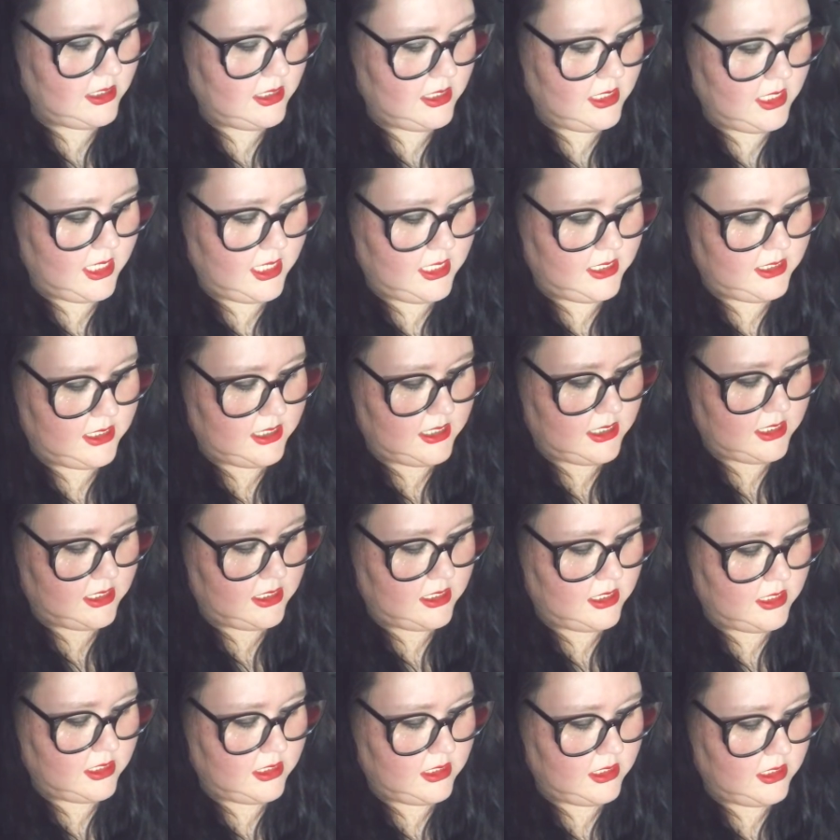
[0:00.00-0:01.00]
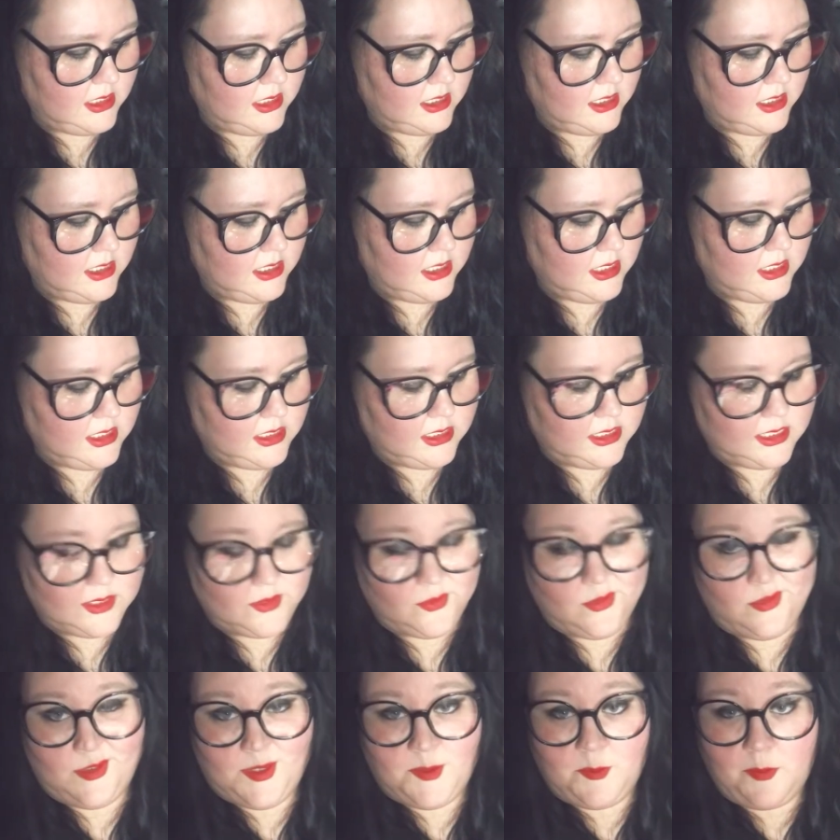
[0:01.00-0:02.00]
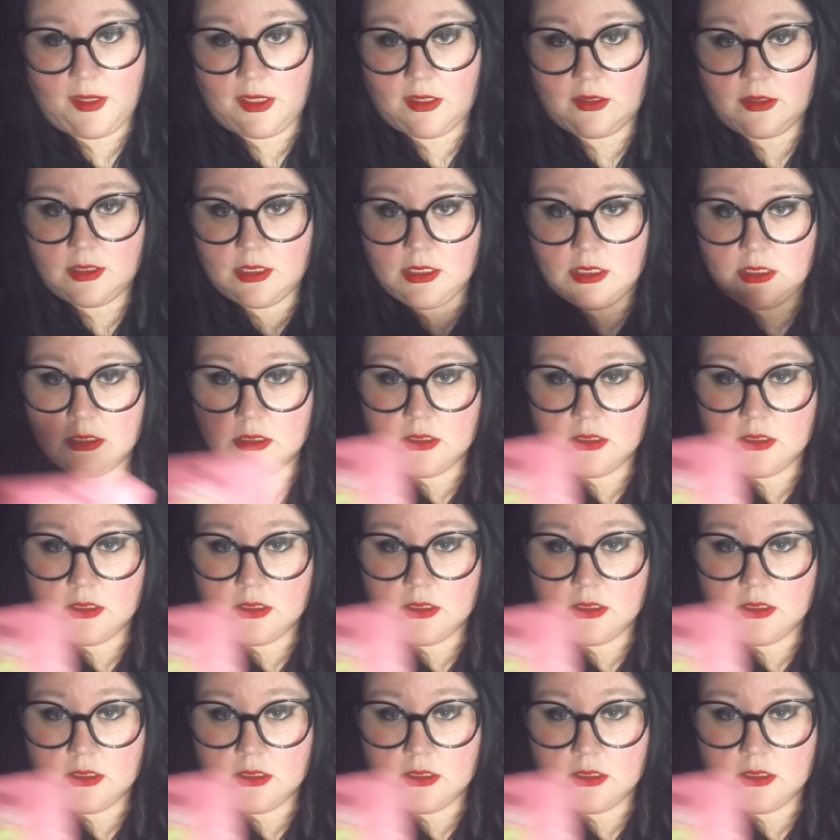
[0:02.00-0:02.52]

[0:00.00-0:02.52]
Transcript: and then this one was berry.